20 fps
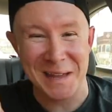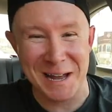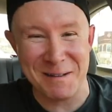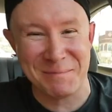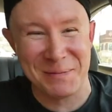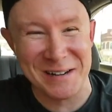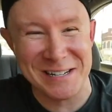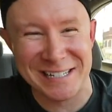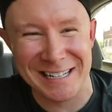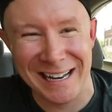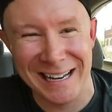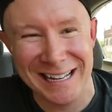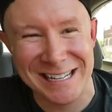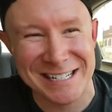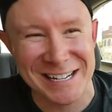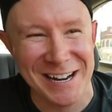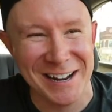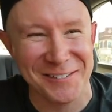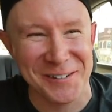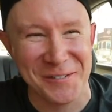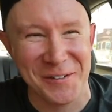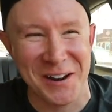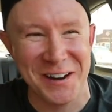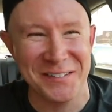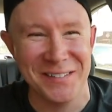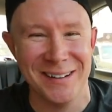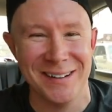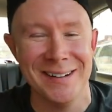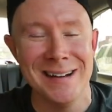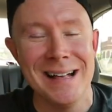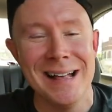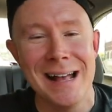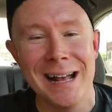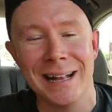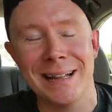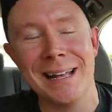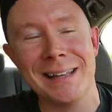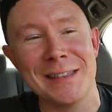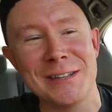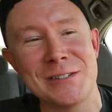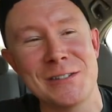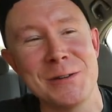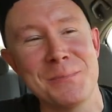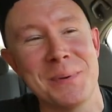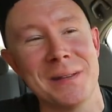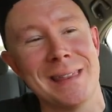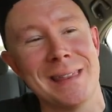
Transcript: I appreciate each and every one of you. Click the super